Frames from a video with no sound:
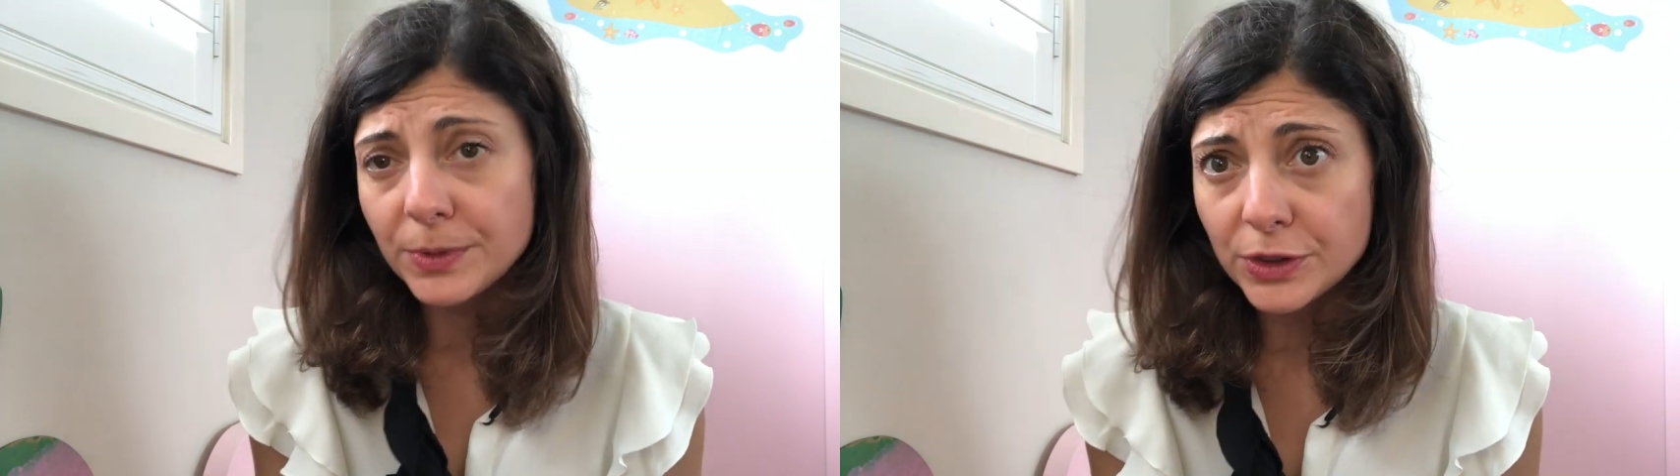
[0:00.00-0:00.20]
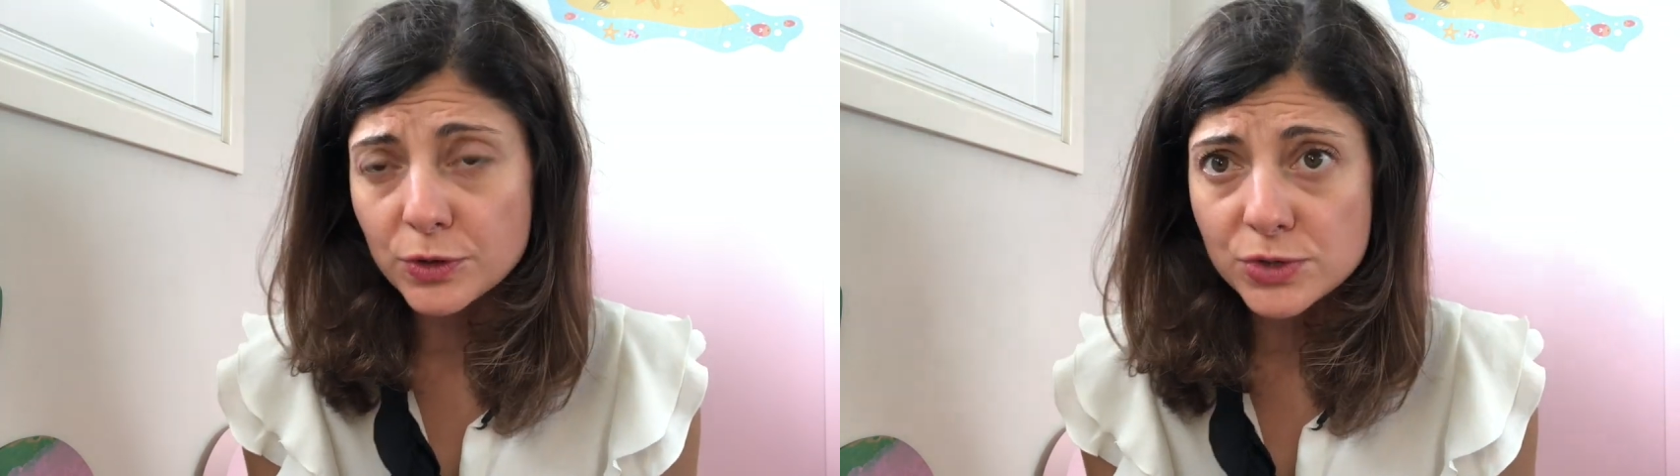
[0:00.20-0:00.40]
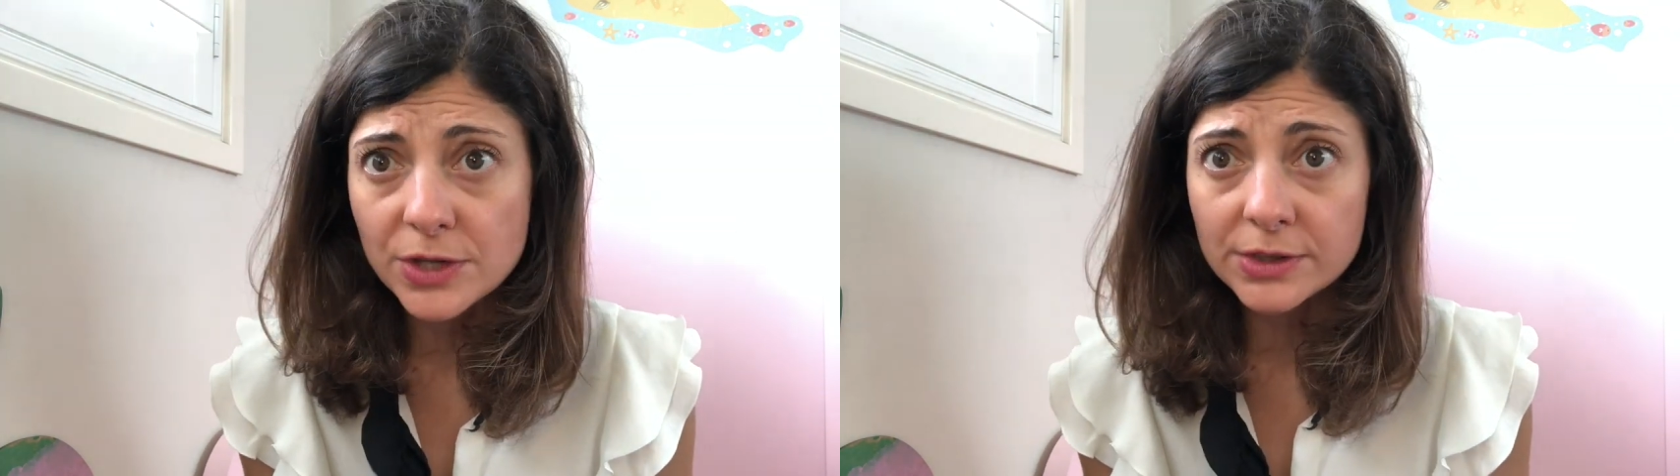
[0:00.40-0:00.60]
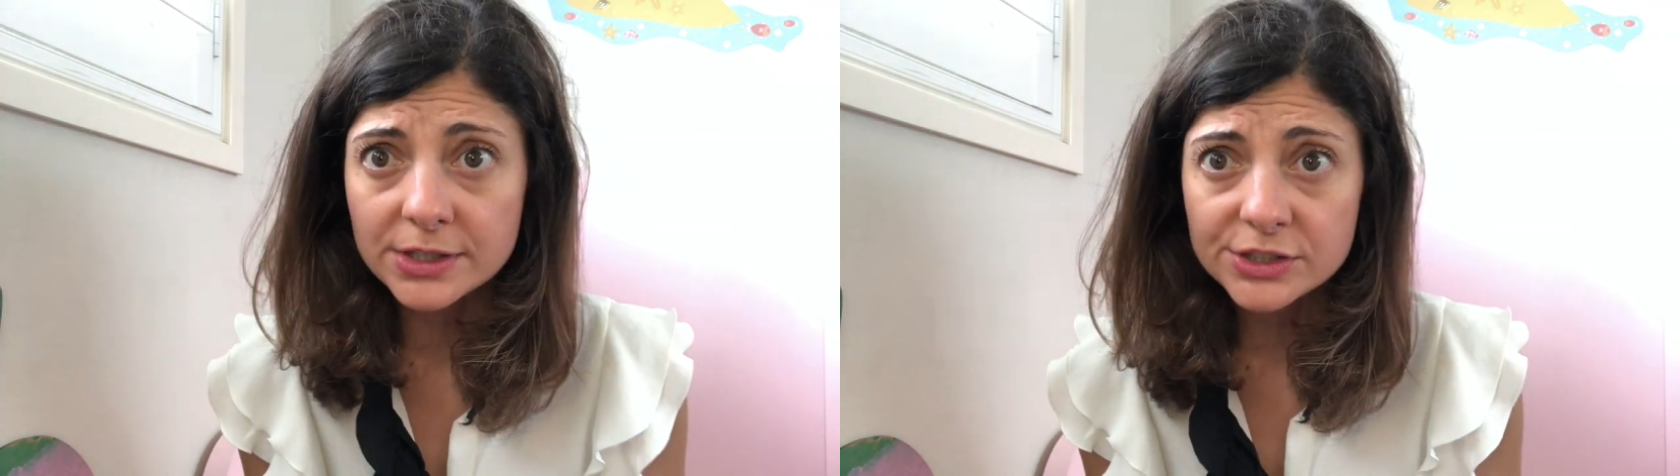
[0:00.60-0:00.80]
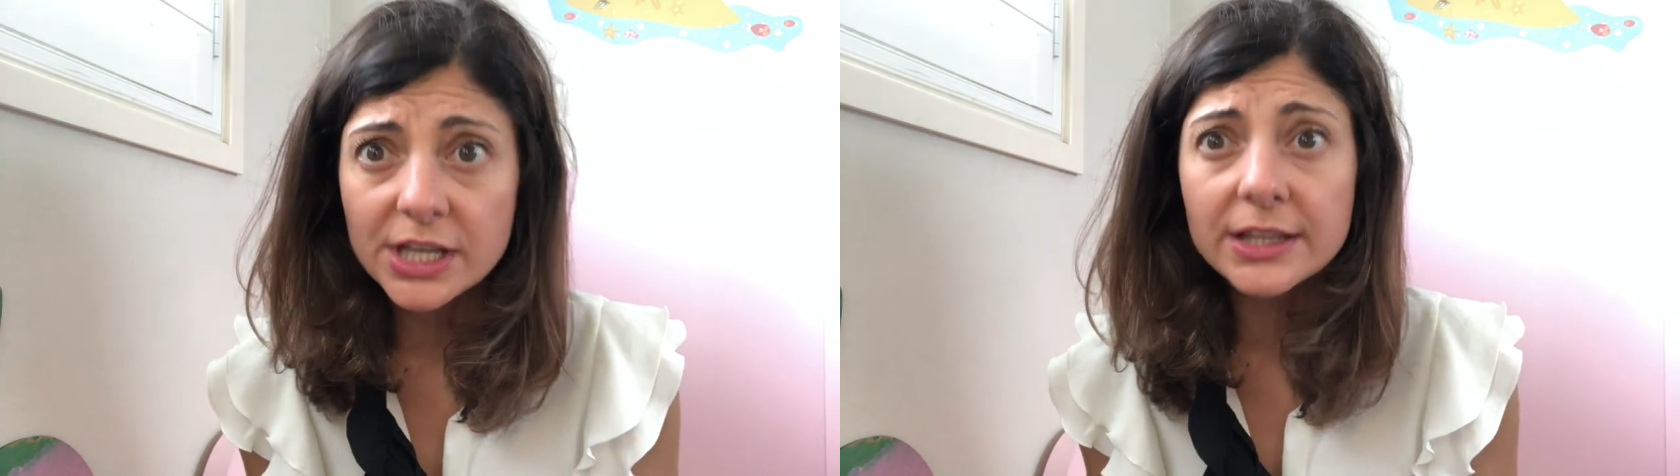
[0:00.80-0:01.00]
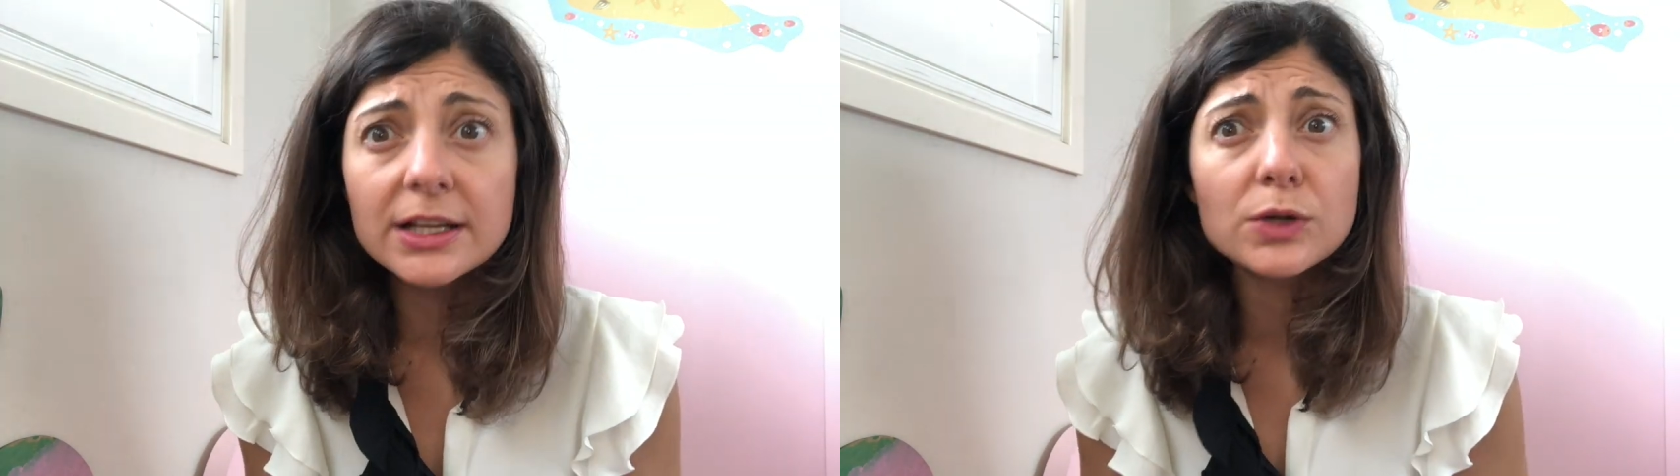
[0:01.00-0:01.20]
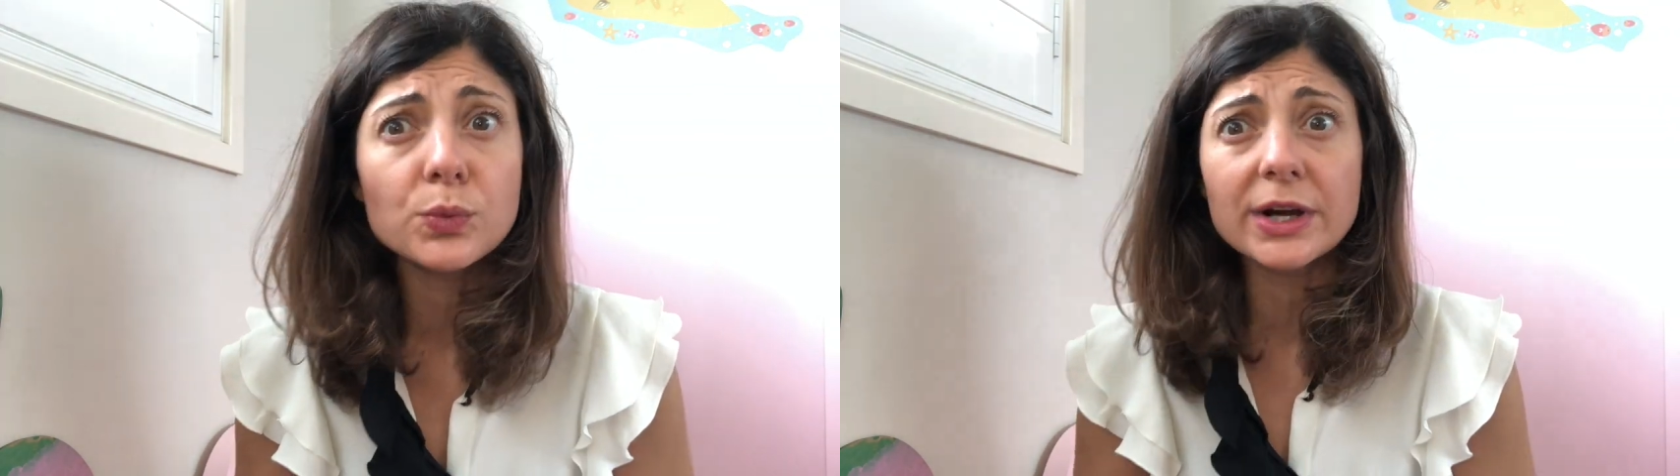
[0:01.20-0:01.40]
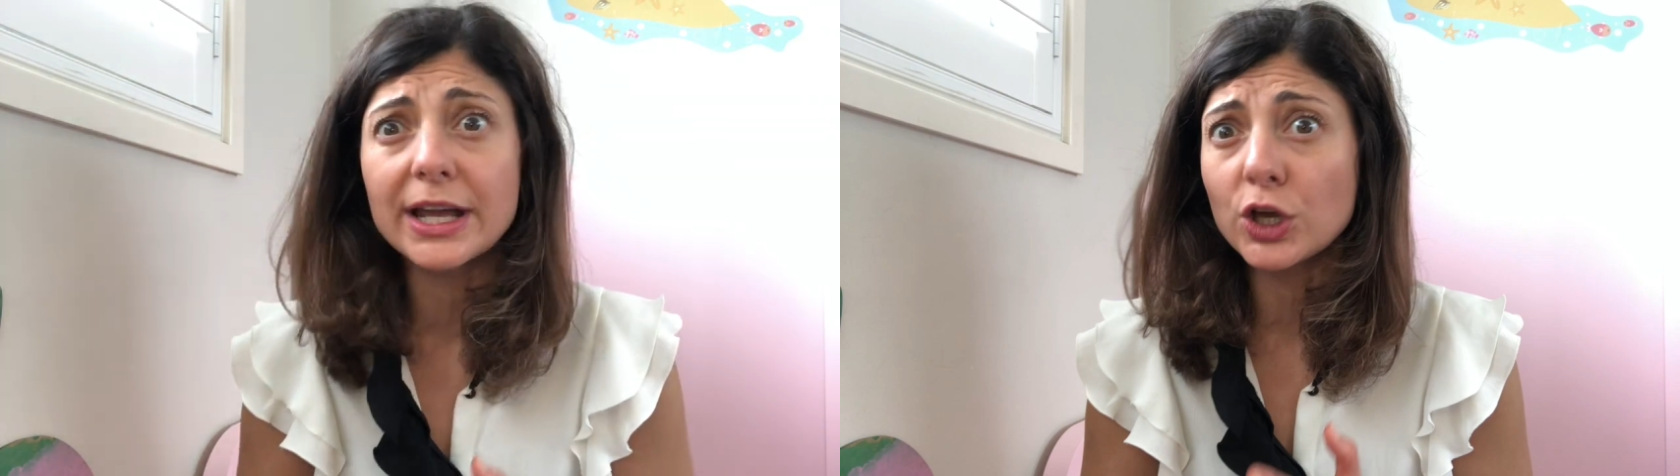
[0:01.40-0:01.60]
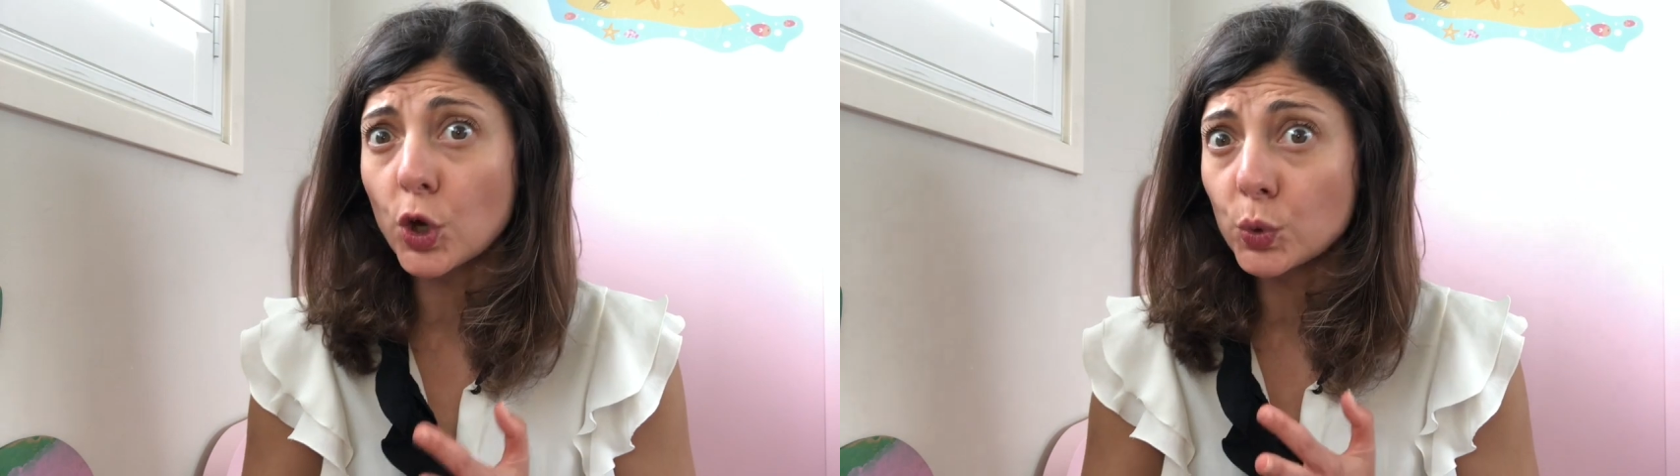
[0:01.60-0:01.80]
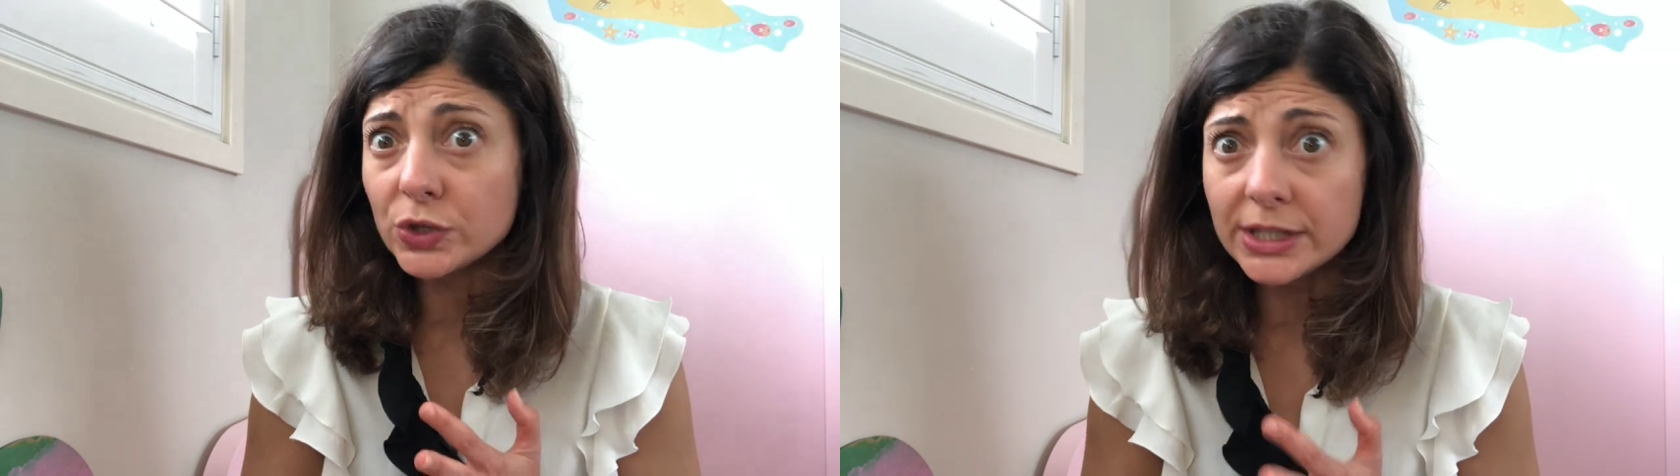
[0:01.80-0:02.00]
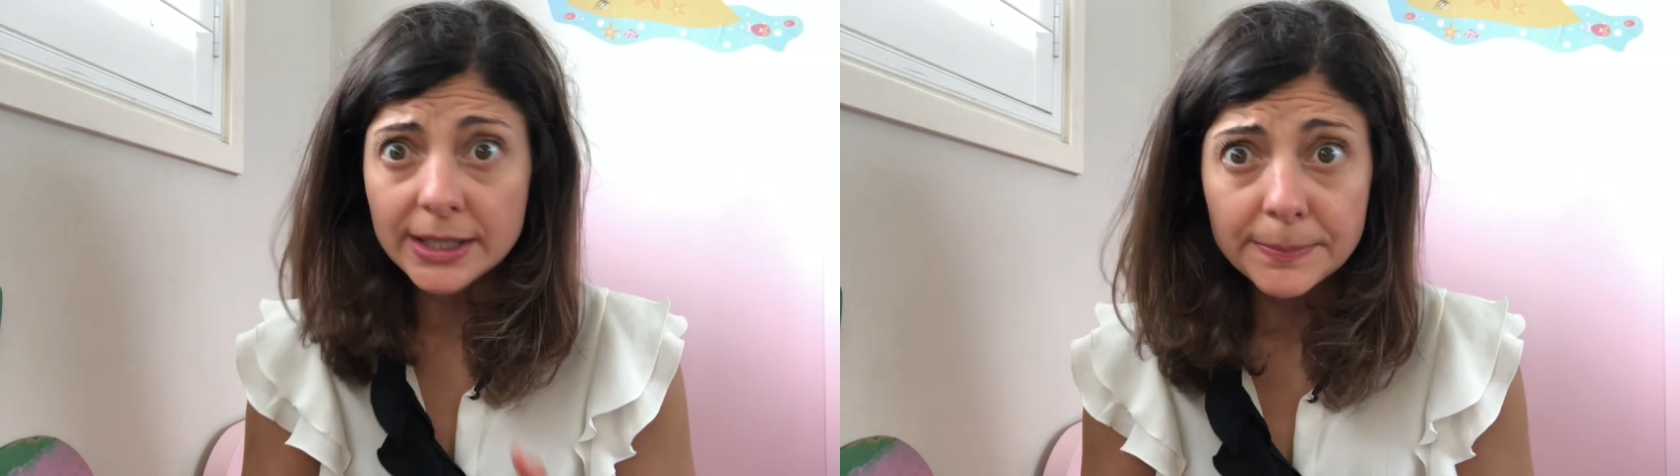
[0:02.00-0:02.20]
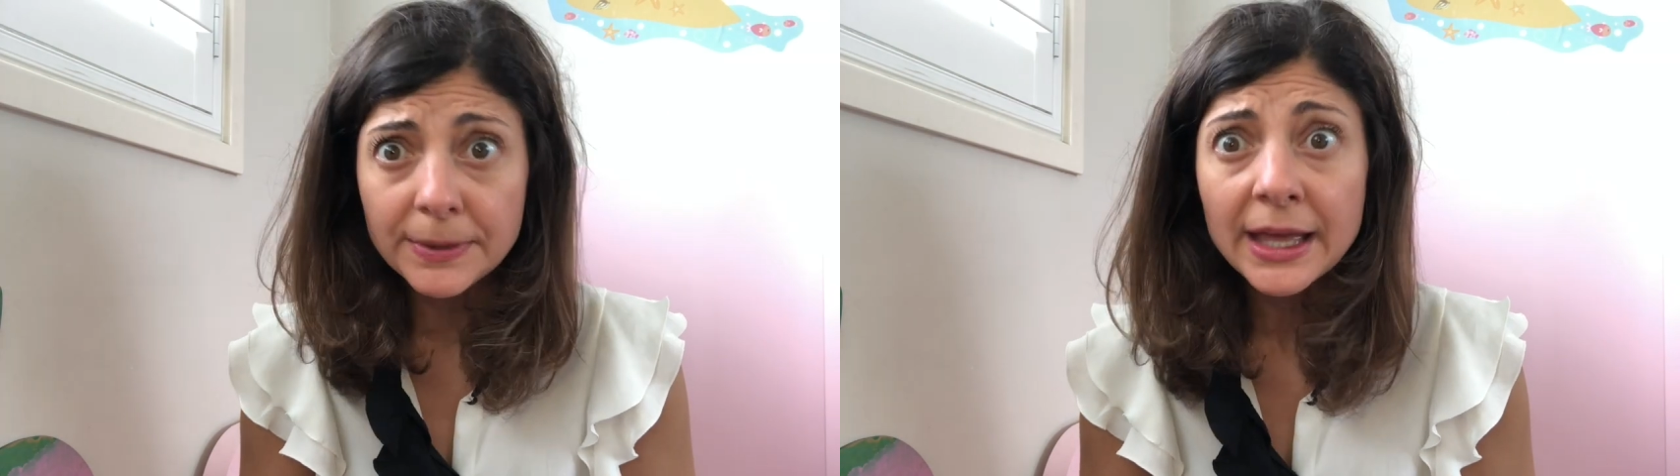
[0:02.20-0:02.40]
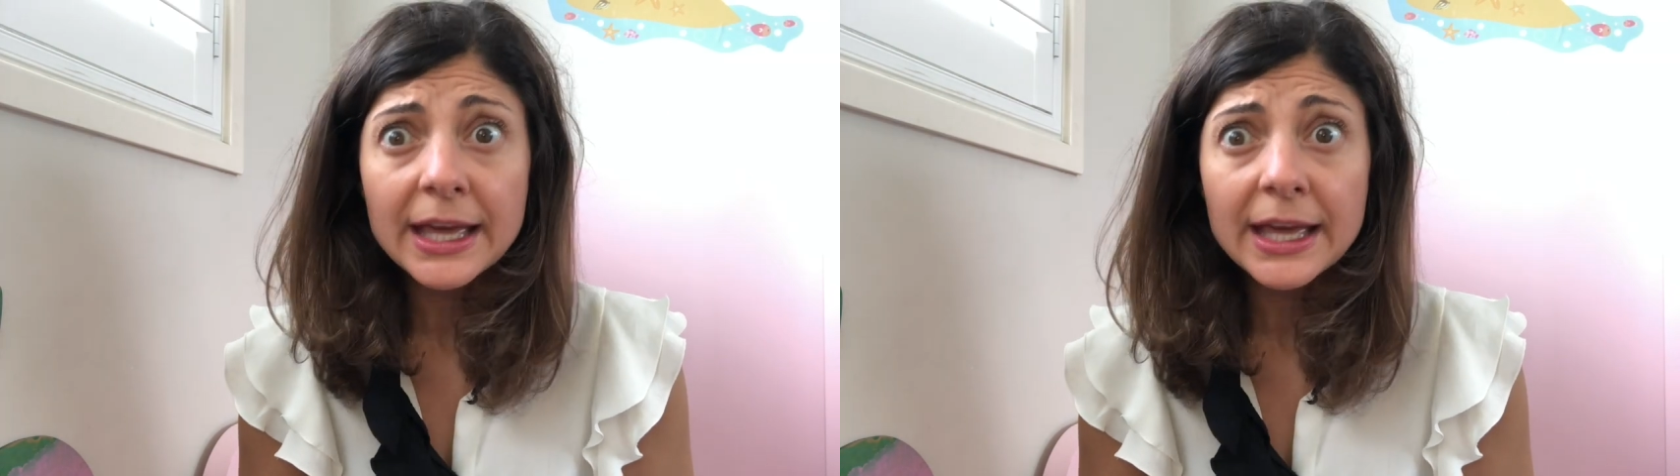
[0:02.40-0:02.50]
videos on the channel where I go deep